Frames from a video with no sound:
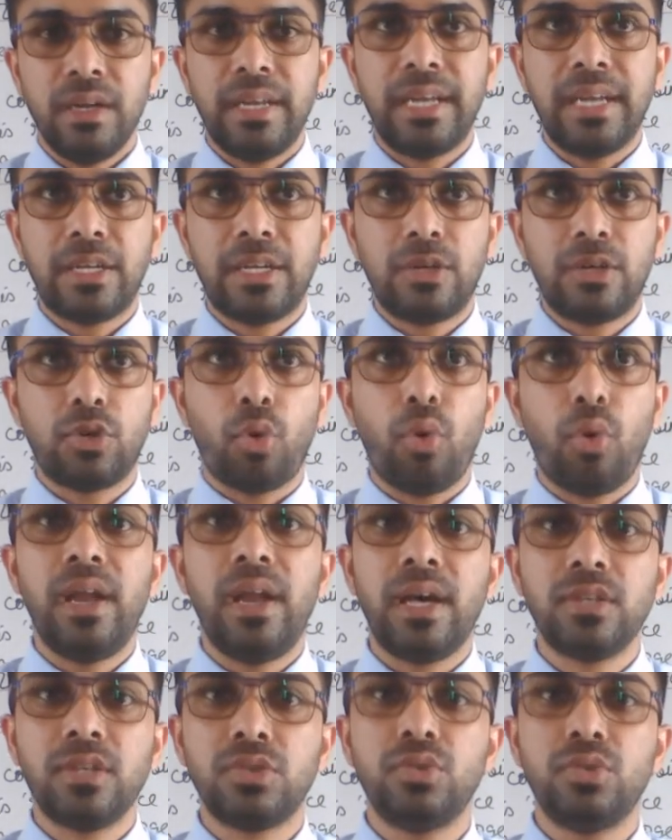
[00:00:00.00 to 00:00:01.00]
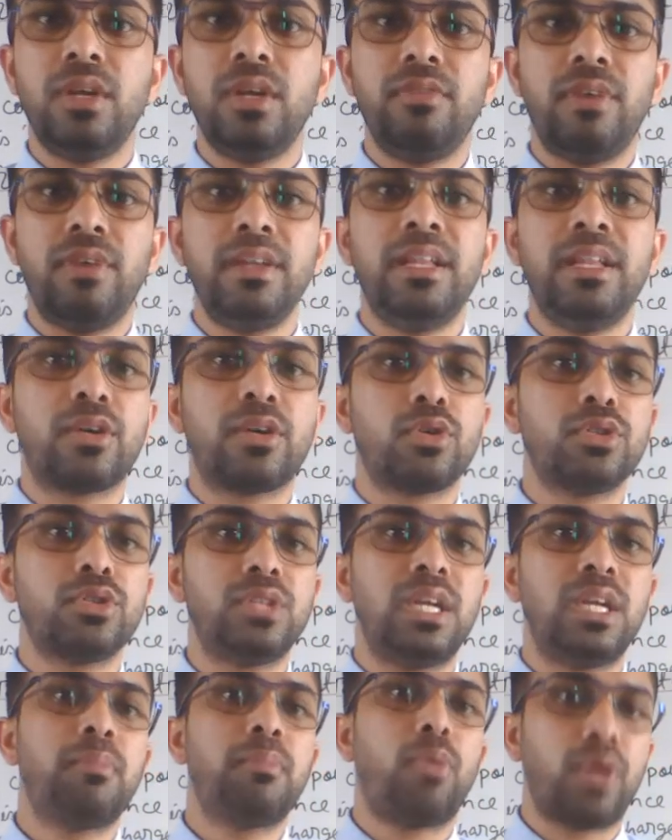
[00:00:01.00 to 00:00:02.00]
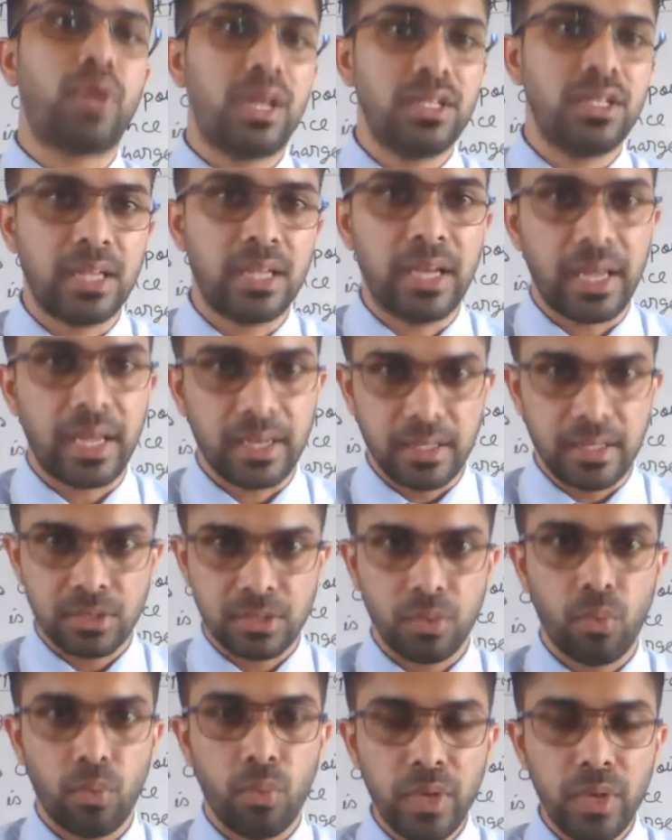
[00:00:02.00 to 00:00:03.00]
that told us to define electrostatic potential like this.